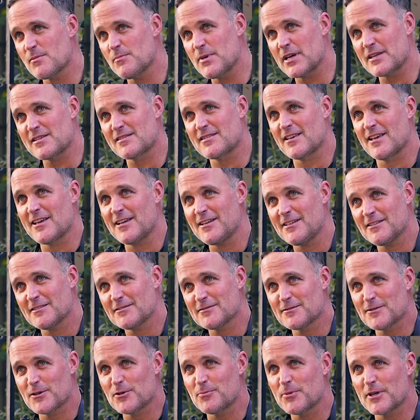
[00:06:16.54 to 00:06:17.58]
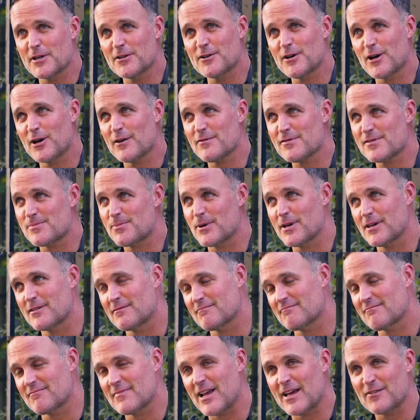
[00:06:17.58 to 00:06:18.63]
a mixed thing, a little bit of nerves, but
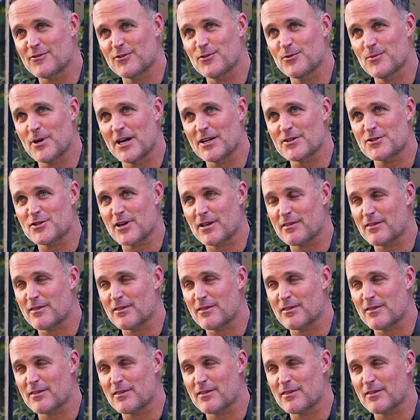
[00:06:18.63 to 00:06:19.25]
not too much.